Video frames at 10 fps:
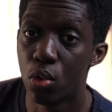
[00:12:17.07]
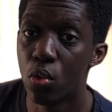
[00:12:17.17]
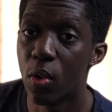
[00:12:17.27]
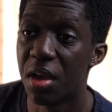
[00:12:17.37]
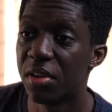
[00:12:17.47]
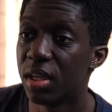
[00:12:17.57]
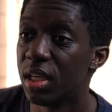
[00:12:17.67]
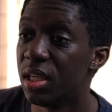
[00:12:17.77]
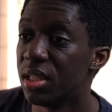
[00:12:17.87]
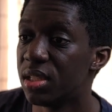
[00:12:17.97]
whether
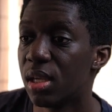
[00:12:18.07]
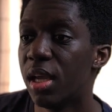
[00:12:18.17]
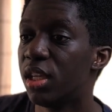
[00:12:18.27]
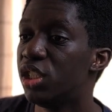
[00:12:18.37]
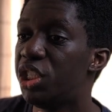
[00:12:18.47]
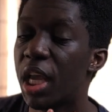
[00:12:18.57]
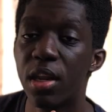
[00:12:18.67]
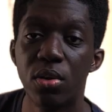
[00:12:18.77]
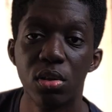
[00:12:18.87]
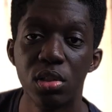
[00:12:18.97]
his
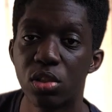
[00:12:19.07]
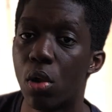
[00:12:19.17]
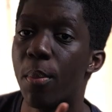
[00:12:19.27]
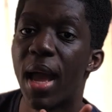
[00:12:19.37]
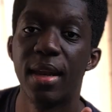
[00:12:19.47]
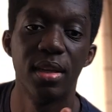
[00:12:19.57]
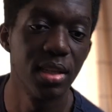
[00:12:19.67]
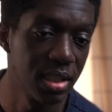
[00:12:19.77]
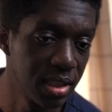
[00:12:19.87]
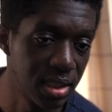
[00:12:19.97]
generals,
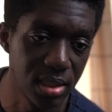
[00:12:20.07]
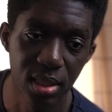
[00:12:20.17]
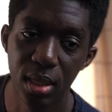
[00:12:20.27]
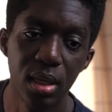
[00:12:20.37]
commanders,